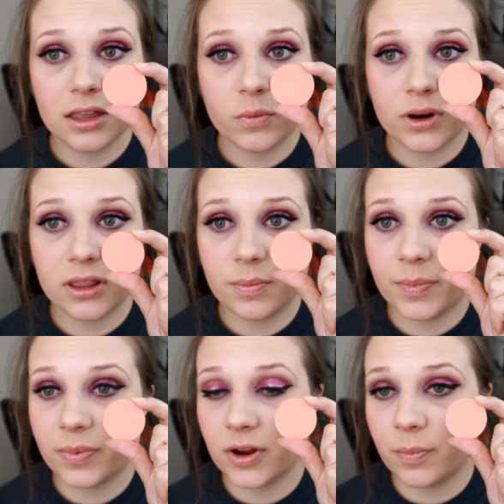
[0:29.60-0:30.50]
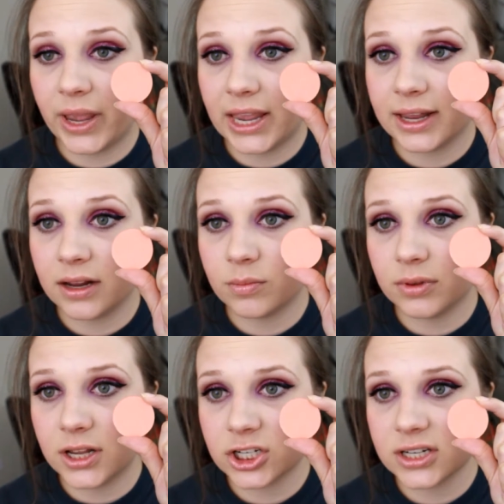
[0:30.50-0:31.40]
one of the, their pan
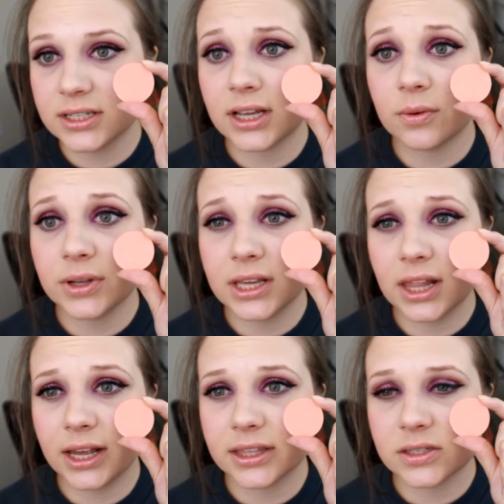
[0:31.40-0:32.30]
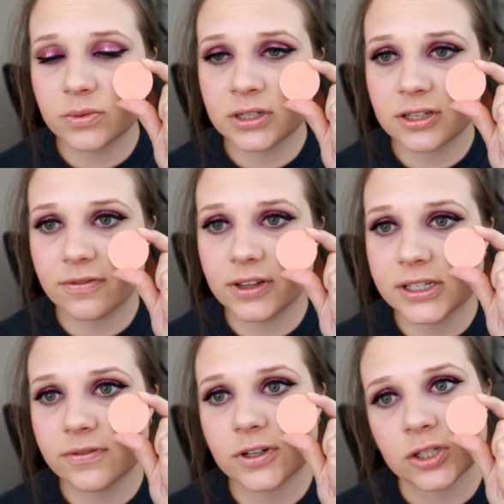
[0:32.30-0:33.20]
blushes. I really like this one,
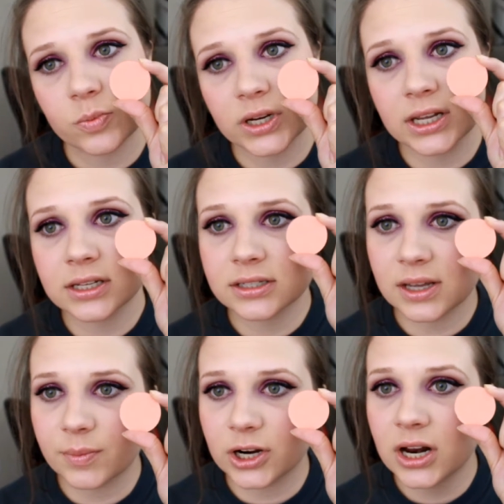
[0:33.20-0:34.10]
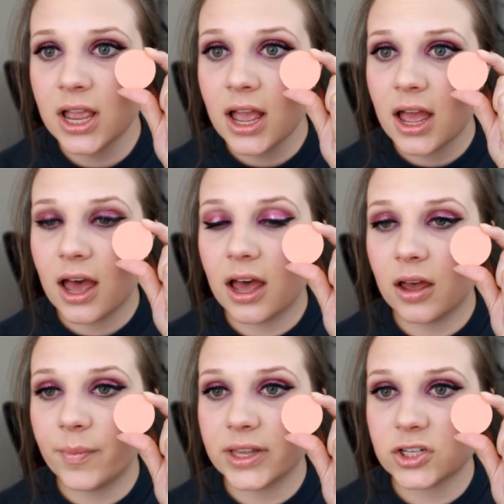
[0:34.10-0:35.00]
definitely for spring and summer.
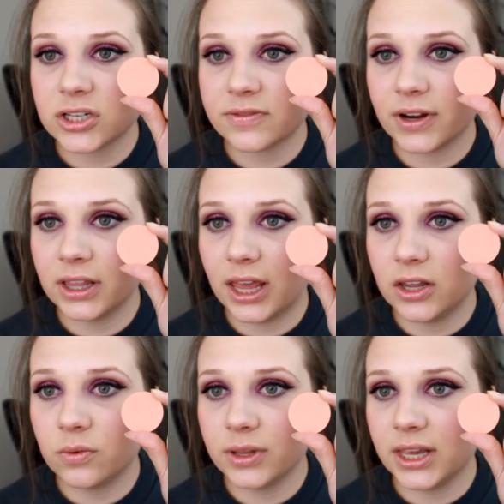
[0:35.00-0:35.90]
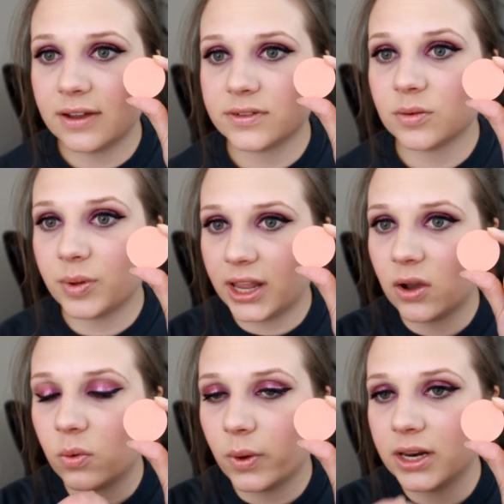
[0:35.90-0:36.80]
Um, it's just very light. You really have to apply
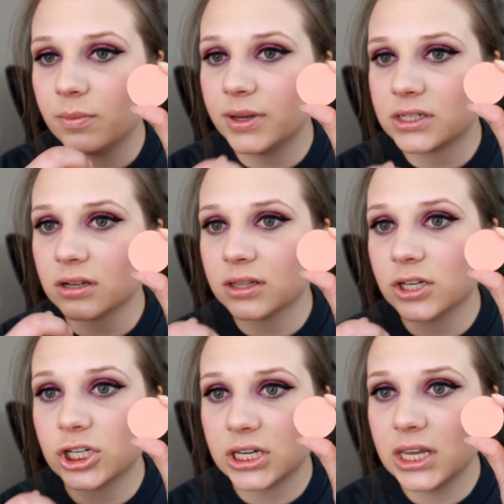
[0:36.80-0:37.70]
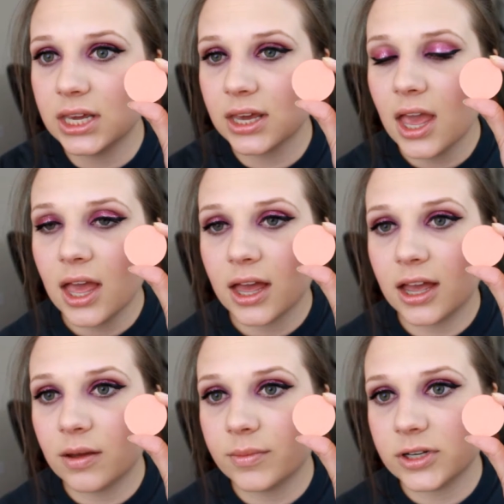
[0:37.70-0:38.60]
quite a bit on the cheek
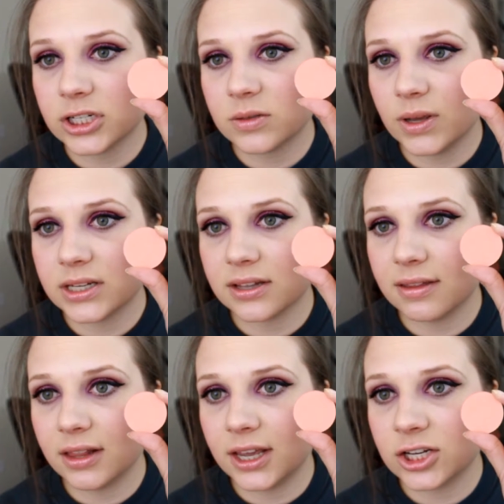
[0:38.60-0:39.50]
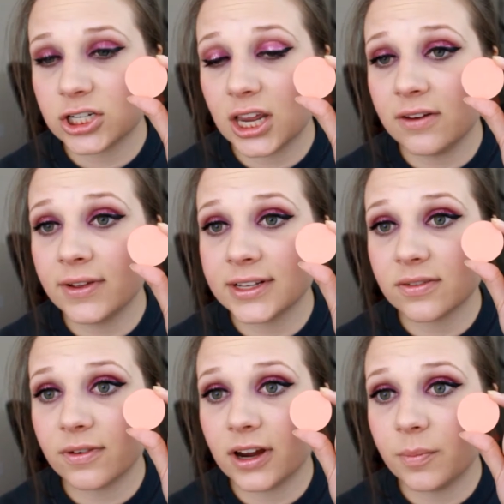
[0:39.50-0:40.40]
um, just because of the light shade. But
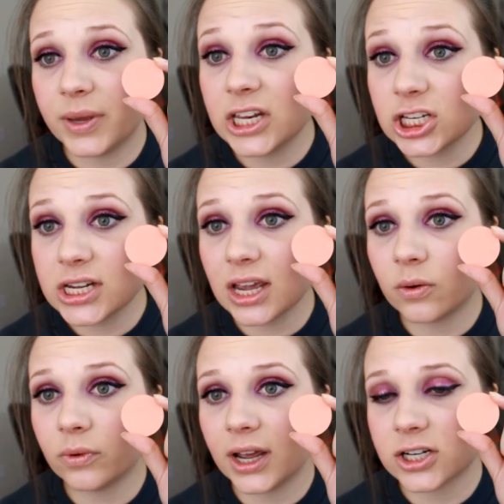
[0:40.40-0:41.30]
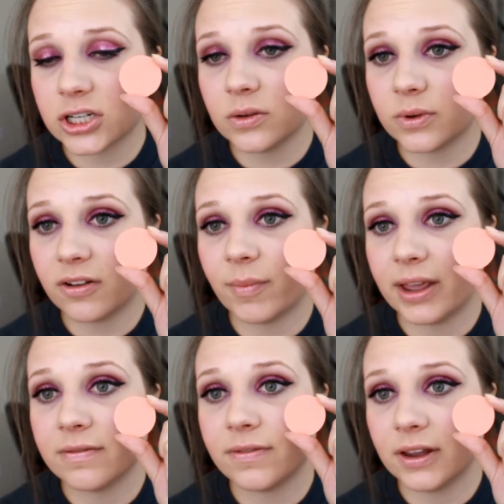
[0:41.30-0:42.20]
it's very peachy and actually one of
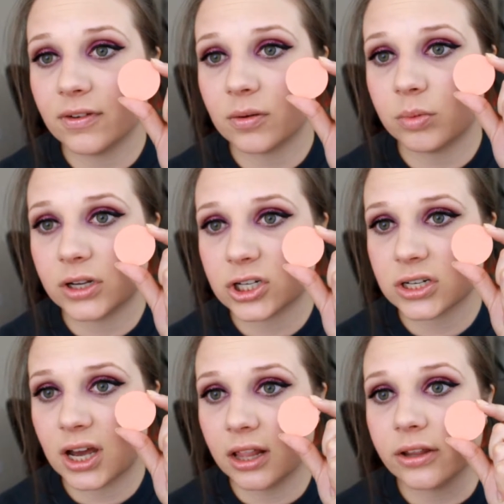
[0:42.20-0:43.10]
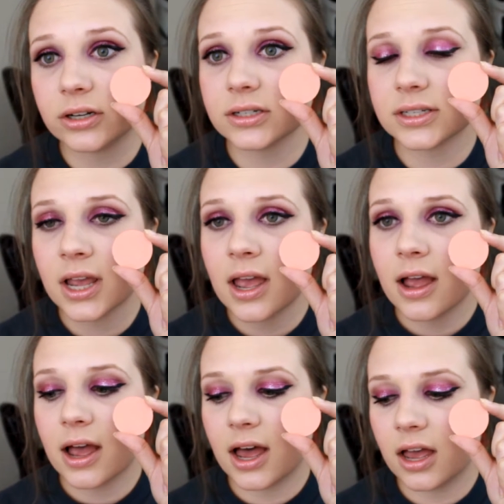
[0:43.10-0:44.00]
my favorite blush colors.
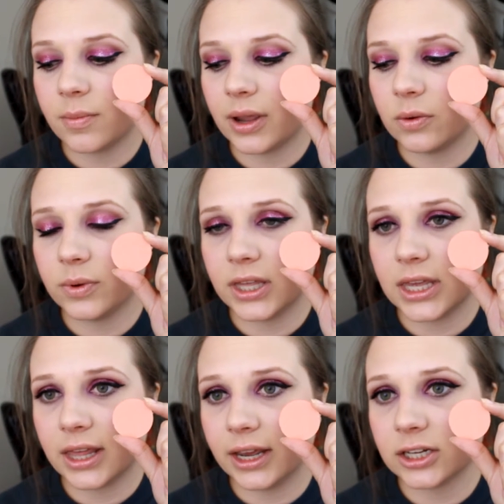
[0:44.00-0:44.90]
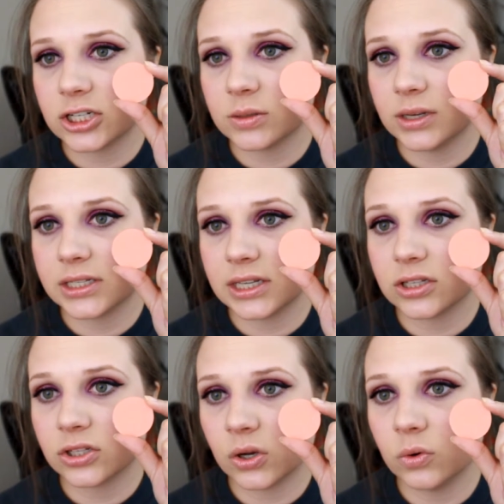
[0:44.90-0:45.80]
Um, I really like it just because
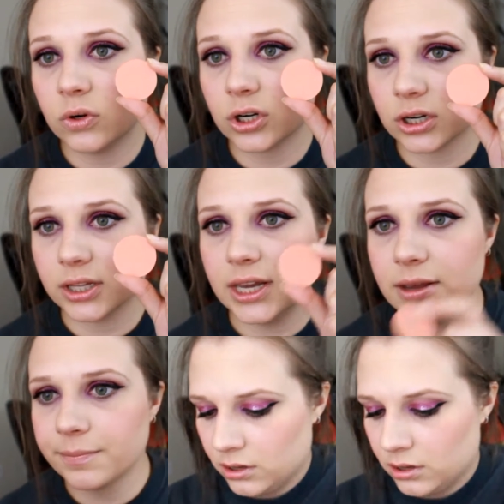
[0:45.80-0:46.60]
it's so girly.